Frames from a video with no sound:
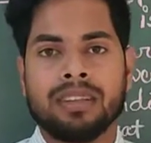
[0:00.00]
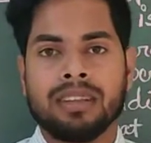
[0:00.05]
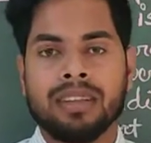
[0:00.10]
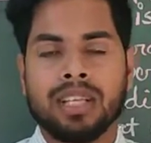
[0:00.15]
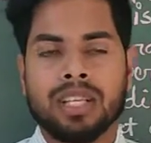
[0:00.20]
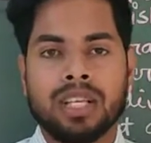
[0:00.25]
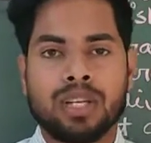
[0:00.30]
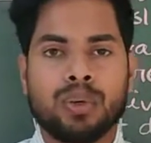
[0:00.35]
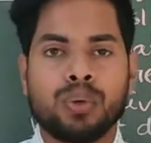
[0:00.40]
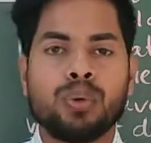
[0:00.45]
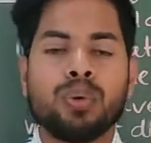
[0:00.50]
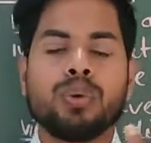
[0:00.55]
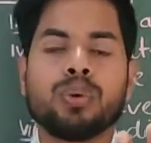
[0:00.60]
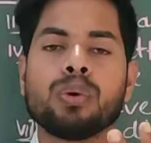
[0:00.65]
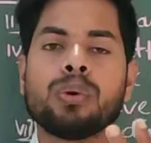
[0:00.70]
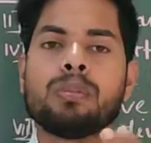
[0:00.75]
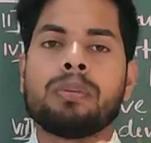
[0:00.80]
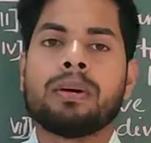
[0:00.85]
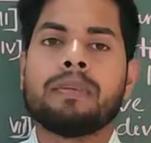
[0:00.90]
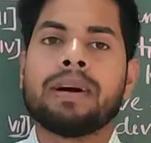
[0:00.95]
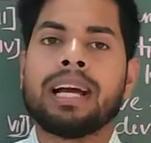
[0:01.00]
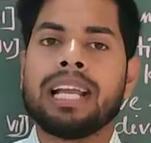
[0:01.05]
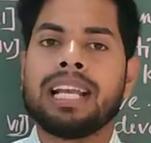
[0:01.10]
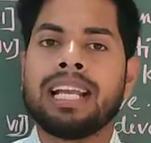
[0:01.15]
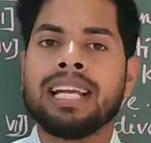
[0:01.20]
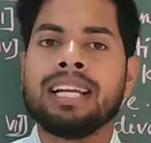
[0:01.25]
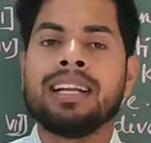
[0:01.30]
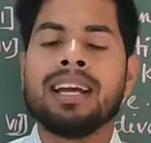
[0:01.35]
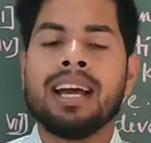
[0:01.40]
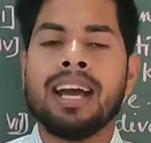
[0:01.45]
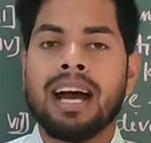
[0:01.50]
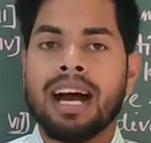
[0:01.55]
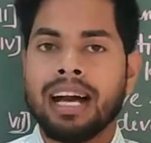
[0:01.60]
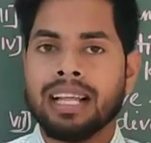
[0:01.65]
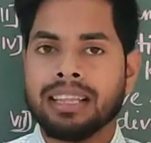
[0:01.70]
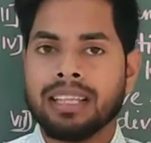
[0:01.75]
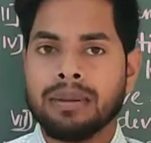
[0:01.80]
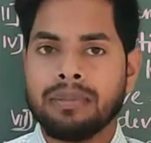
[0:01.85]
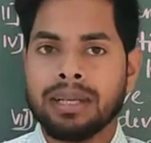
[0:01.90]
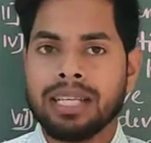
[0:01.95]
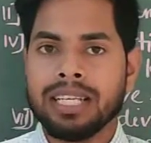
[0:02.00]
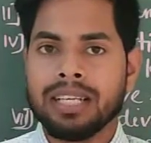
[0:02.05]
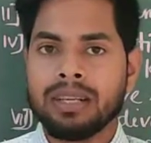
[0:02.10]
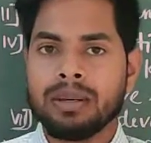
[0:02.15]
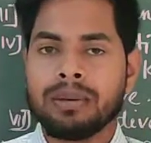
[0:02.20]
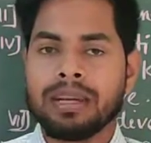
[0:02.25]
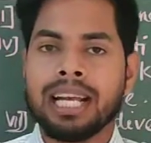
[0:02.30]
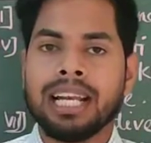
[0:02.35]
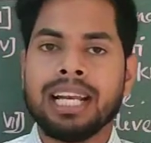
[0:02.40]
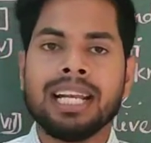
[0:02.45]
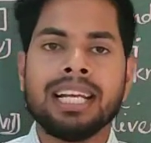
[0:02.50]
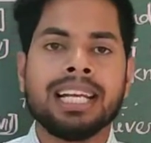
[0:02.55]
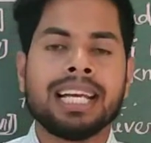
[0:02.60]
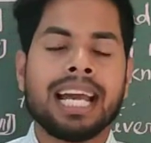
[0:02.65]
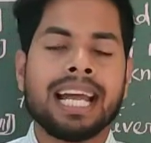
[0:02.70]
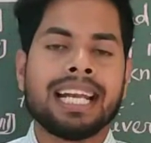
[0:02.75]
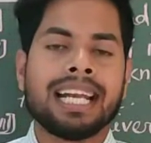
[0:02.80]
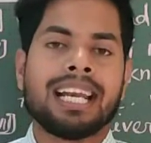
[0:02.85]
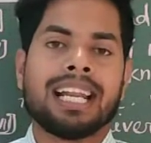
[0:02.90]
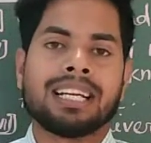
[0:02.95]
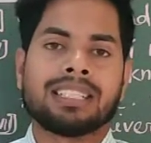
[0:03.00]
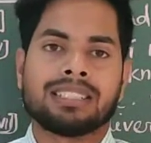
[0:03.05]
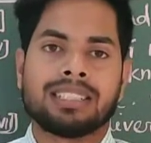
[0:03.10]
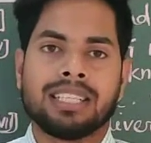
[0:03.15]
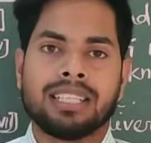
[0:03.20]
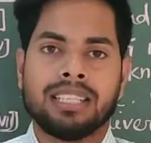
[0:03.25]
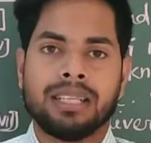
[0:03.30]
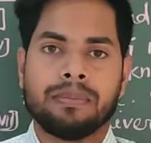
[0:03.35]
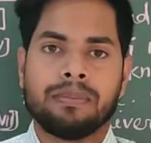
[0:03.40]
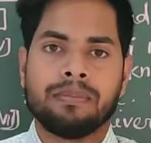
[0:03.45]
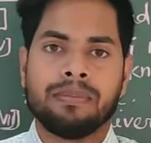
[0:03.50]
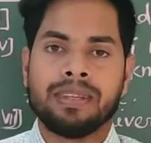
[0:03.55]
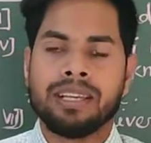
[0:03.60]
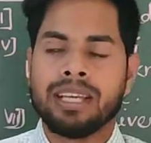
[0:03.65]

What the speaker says: There are two group of island, Andaman Nicobar Island and Lakshadweep,